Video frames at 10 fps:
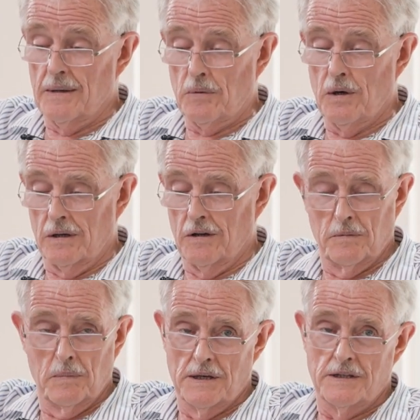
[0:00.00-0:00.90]
up quite a lot
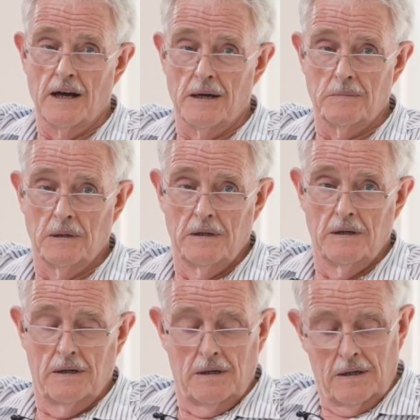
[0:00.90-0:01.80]
of my time
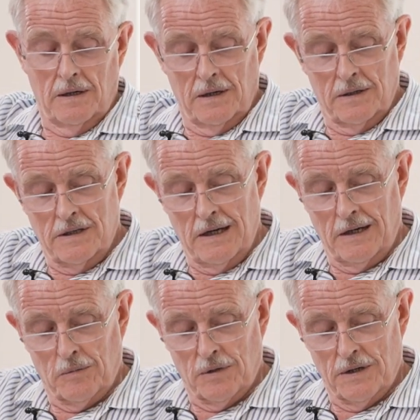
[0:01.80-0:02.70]

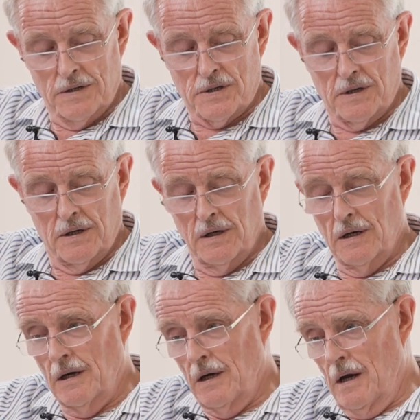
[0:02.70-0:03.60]
dealing with this.
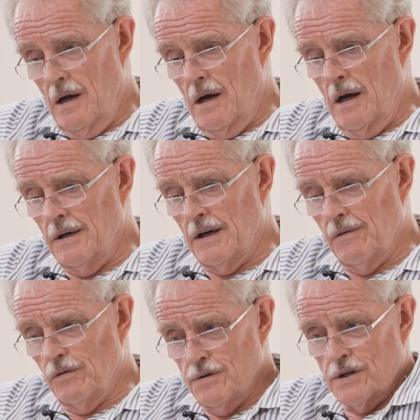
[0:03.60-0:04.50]
And
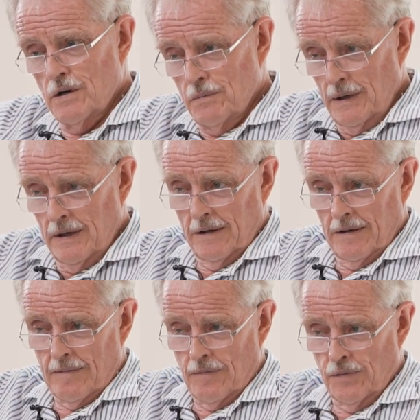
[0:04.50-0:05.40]
I've also
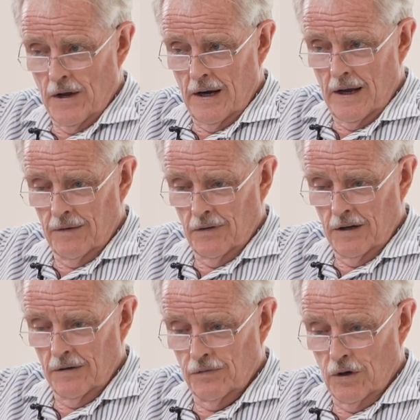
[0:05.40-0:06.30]
been fairly
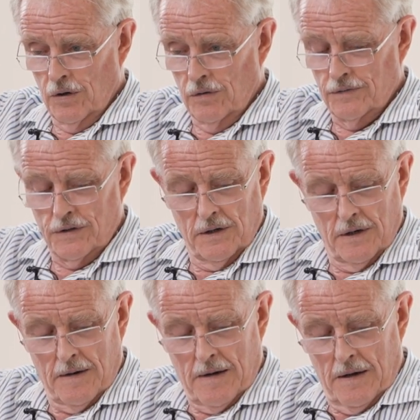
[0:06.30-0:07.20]
heavily involved
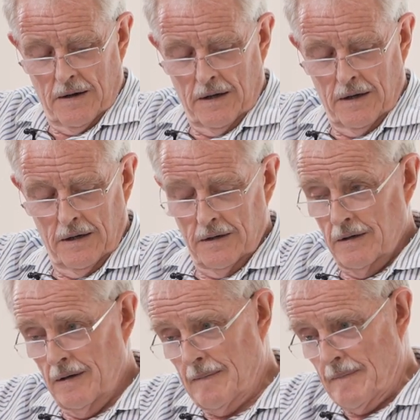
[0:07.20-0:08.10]

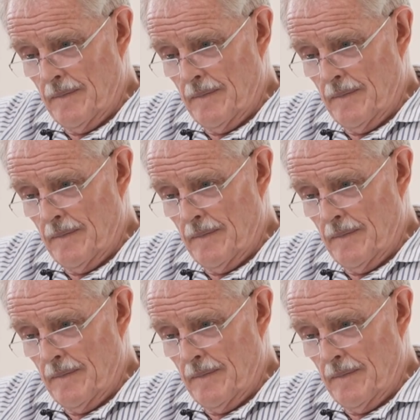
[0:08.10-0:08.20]
in